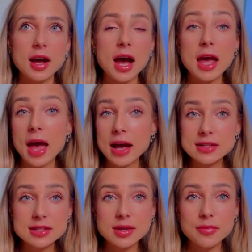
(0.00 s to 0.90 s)
I had
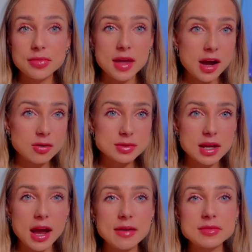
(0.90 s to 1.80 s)
some doubts,
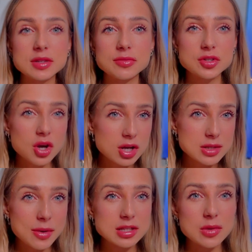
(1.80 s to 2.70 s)
I have some thoughts
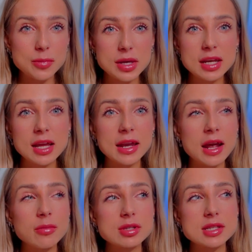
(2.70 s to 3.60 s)
about competing, and
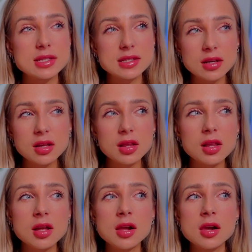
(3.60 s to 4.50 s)
I was
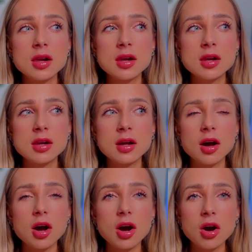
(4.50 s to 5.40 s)
still
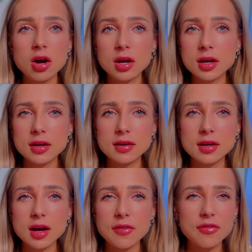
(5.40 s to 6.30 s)
on
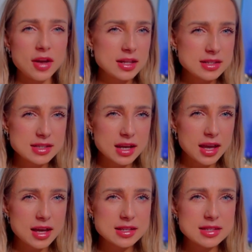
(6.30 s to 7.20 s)
a fence, I
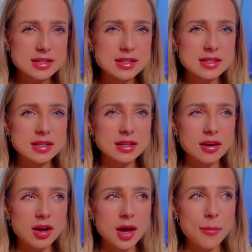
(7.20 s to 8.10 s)
guess,
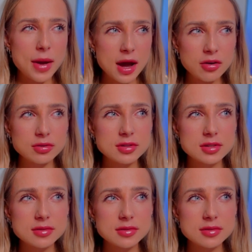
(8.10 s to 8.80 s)
about